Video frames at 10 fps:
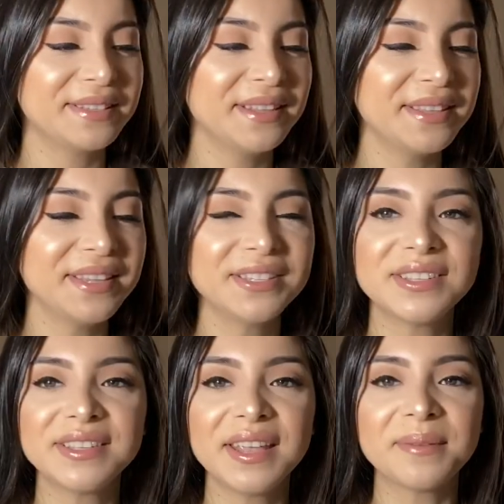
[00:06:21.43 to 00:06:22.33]
nothing,
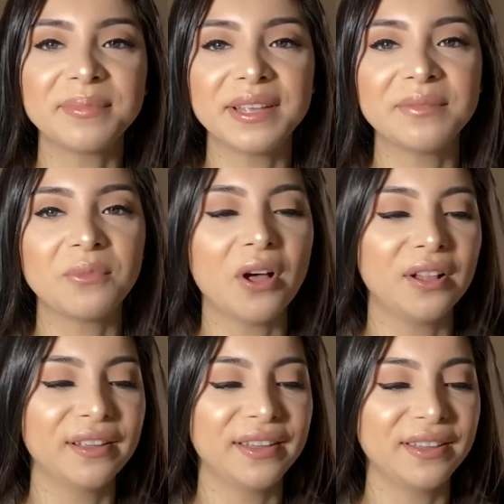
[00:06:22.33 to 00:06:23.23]
just like a plain
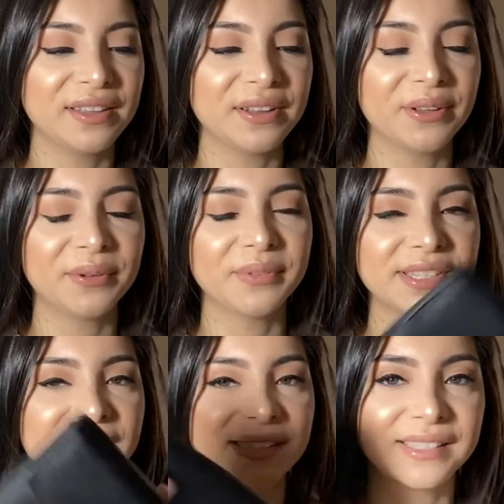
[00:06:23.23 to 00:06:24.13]
wallet, you know, which
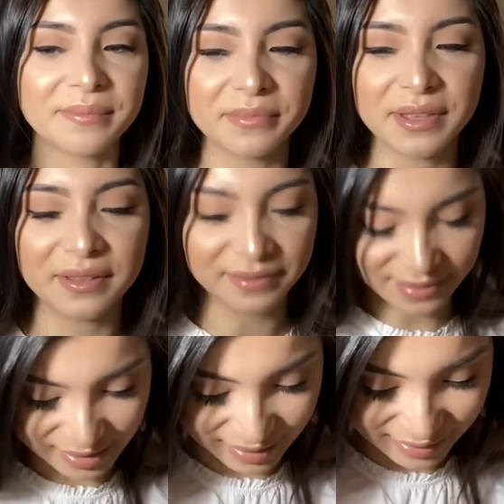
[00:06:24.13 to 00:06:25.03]
is something
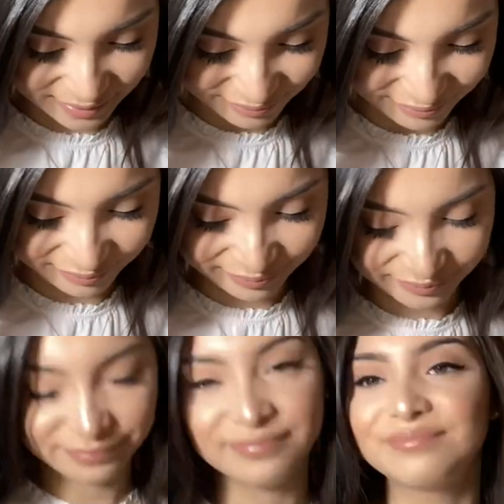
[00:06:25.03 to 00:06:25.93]
that
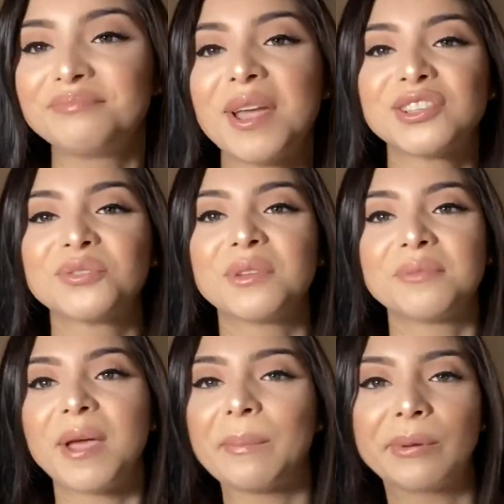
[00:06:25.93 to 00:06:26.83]
match with
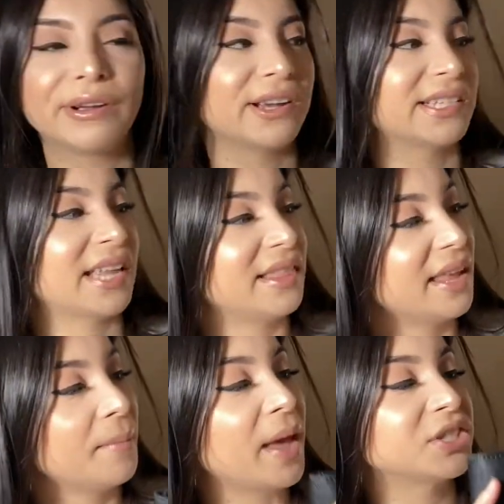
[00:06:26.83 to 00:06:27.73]
my purse. I think
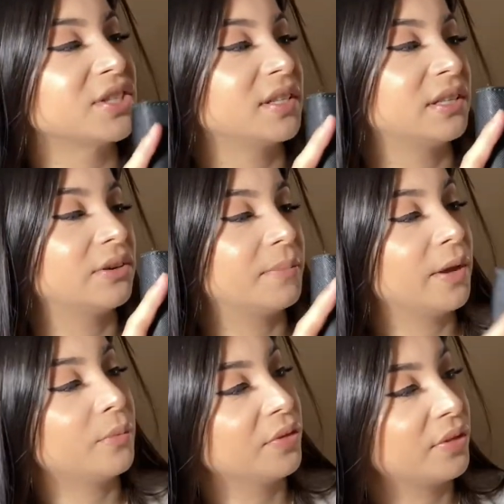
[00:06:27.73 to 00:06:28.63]
it matches a little bit
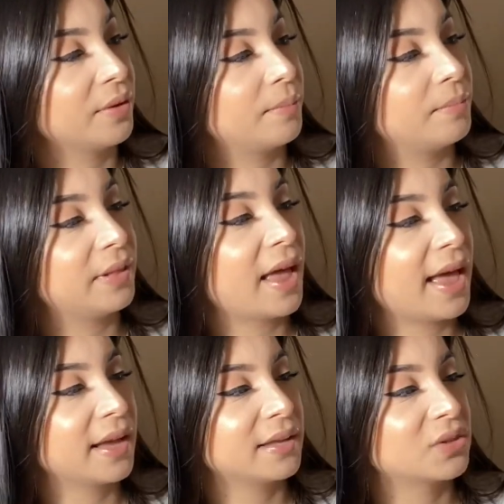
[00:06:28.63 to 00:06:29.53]
with the
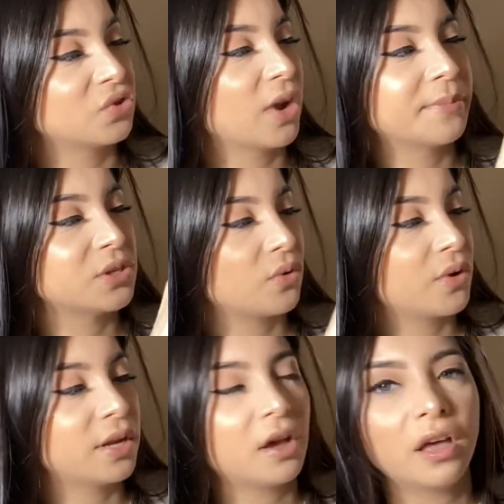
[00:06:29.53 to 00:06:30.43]
black stripes
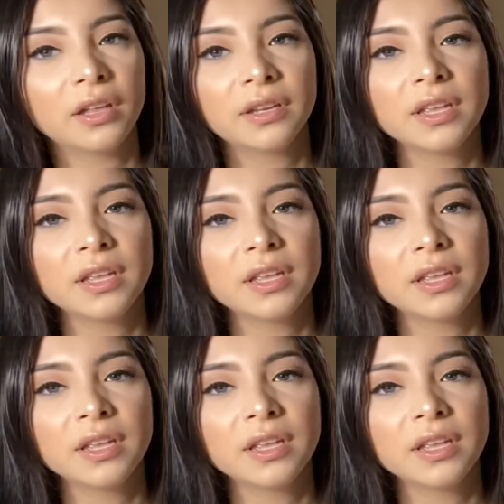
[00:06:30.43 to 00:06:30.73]
going on.